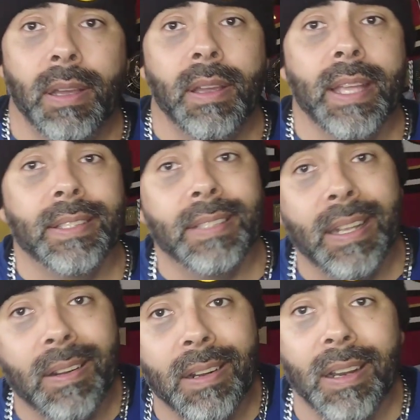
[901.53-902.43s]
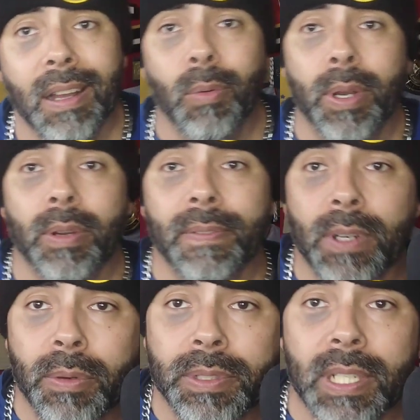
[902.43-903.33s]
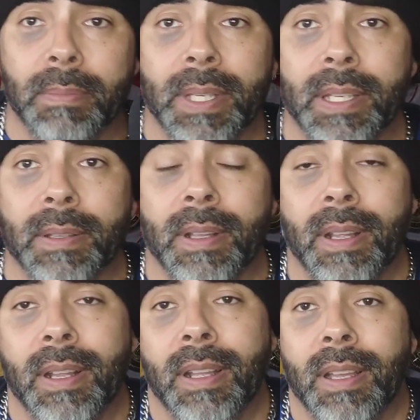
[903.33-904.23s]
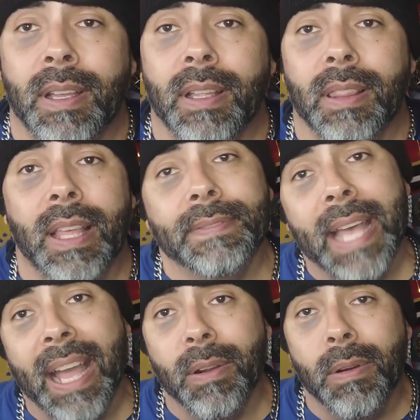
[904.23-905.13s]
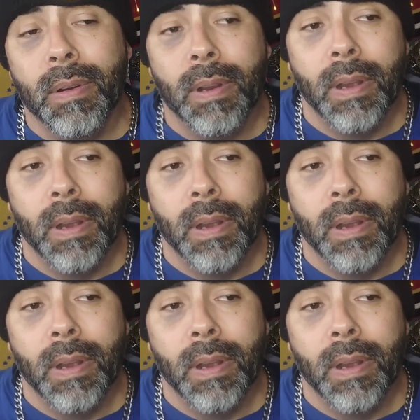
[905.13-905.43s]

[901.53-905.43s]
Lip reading: at center, we don't even know who's going to be left tackle.